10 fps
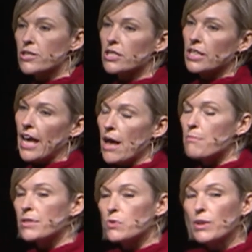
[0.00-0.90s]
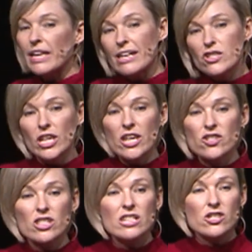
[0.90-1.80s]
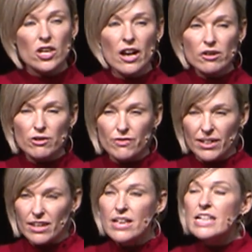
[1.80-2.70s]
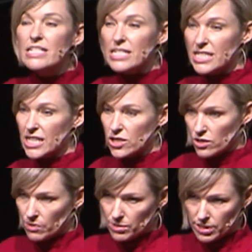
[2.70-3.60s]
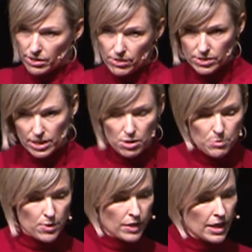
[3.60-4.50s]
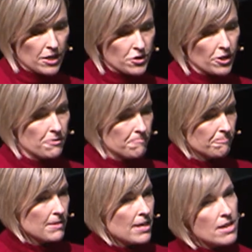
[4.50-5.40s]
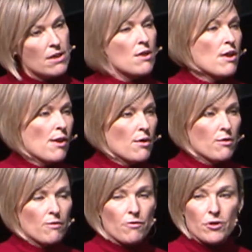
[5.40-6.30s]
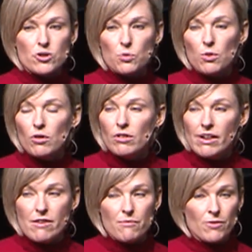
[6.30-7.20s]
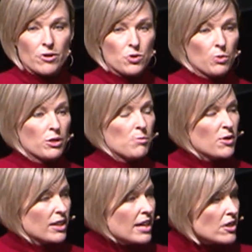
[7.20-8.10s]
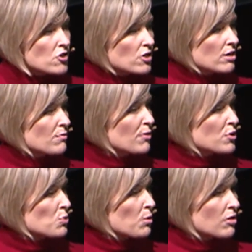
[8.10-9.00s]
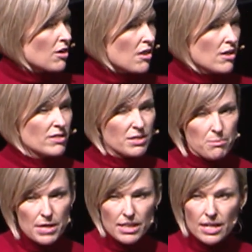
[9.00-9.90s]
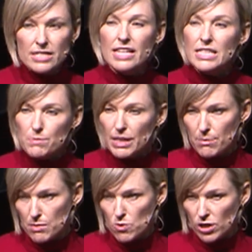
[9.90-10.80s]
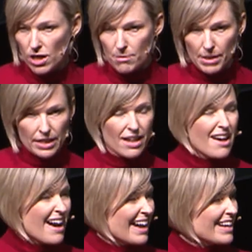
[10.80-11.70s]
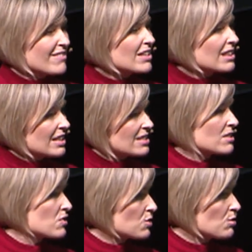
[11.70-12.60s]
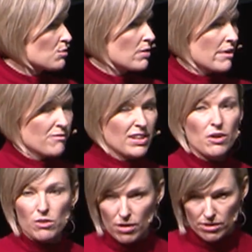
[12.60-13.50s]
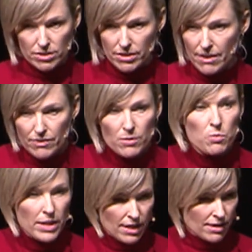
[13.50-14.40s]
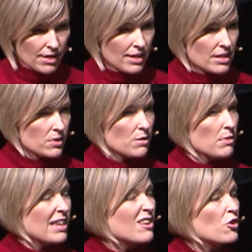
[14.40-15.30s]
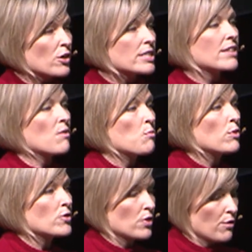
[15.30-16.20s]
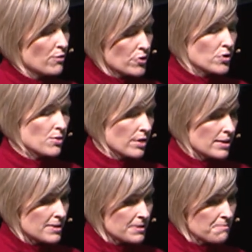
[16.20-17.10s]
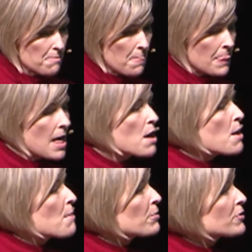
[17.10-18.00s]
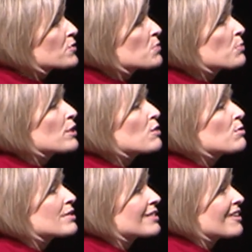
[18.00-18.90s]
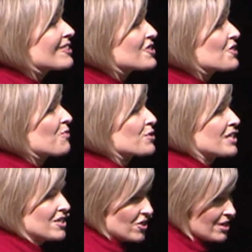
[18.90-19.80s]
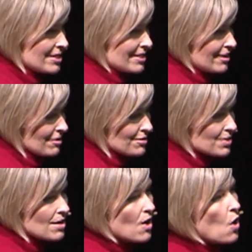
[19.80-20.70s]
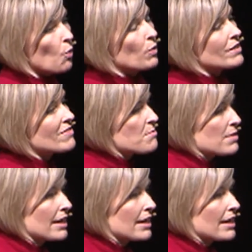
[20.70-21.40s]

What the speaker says: the gap between education and geography to teach those skills in communication. Virtual communication, virtual calls and meetings, that's becoming more common. I have at least 2 video calls every week, and that's going to increase even more so for students. But there's some really cool technology for teaching these skills. One of them that